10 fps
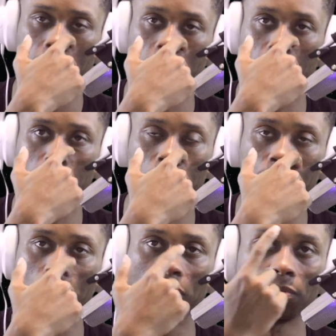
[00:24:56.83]
you know,
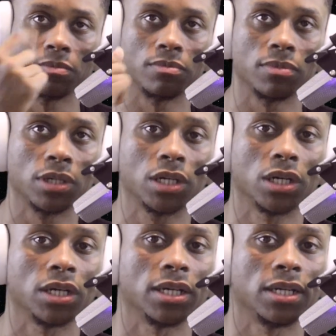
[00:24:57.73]
you
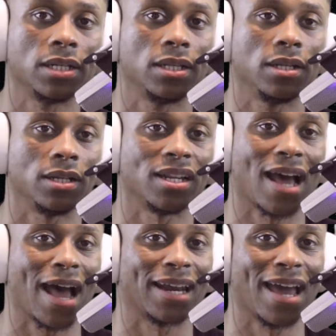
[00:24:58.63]
could
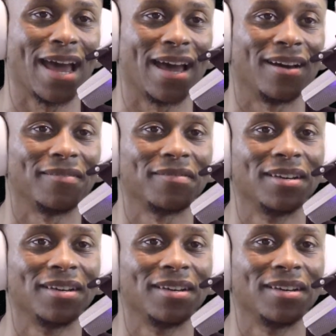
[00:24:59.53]
not have